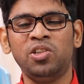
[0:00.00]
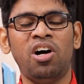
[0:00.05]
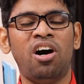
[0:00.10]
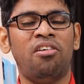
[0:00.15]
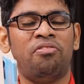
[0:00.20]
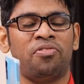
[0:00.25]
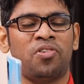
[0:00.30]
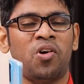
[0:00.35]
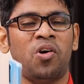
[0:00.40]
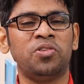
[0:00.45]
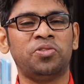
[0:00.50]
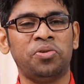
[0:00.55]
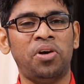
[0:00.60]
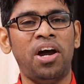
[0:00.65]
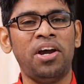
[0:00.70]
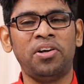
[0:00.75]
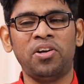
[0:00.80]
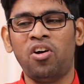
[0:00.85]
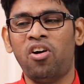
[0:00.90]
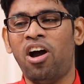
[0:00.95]
Of course
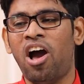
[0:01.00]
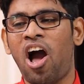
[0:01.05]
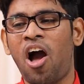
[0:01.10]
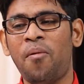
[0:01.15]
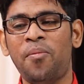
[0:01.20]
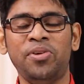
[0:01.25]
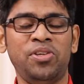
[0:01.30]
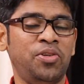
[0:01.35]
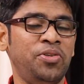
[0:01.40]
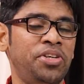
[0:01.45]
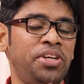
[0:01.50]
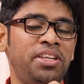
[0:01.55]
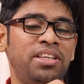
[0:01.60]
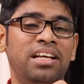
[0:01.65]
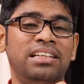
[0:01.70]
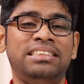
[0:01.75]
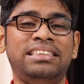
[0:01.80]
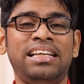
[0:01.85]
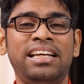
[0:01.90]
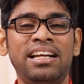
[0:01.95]
right now I have been using
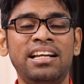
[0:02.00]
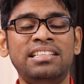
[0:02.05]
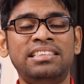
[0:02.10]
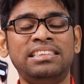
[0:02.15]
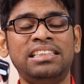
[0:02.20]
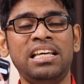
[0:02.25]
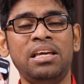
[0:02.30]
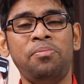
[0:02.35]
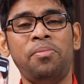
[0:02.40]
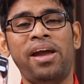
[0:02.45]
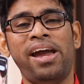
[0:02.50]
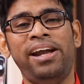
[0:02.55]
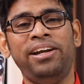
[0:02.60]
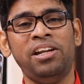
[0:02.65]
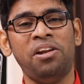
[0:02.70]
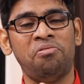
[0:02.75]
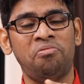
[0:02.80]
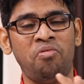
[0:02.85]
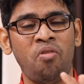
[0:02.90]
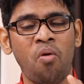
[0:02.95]
the single SIM
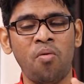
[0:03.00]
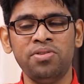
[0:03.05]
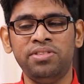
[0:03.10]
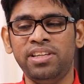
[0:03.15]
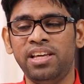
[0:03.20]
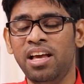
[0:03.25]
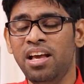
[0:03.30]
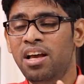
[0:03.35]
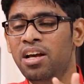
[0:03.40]
Airtel 4G.